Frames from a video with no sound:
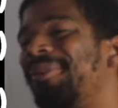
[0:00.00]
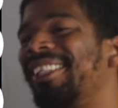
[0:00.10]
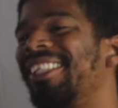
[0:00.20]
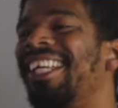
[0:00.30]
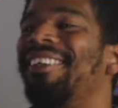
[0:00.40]
But
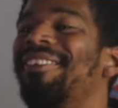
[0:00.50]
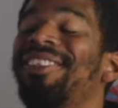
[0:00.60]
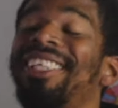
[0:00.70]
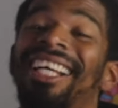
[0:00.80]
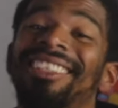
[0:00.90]
if you
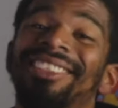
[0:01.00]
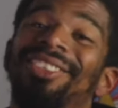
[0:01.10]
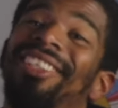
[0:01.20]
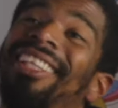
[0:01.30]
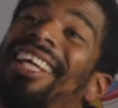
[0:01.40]
guys
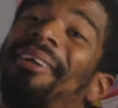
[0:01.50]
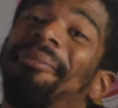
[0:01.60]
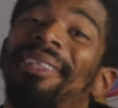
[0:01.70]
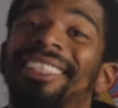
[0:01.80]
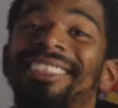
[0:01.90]
enjoyed that,
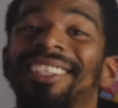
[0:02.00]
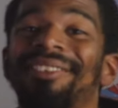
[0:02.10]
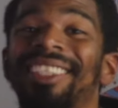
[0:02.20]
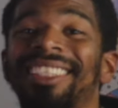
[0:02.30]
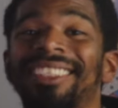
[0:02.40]
please don't
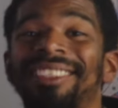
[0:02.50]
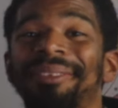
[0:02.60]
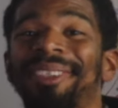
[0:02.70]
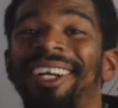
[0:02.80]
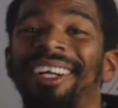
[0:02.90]
forget to
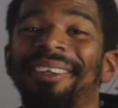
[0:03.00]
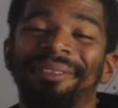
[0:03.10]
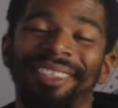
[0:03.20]
subscribe,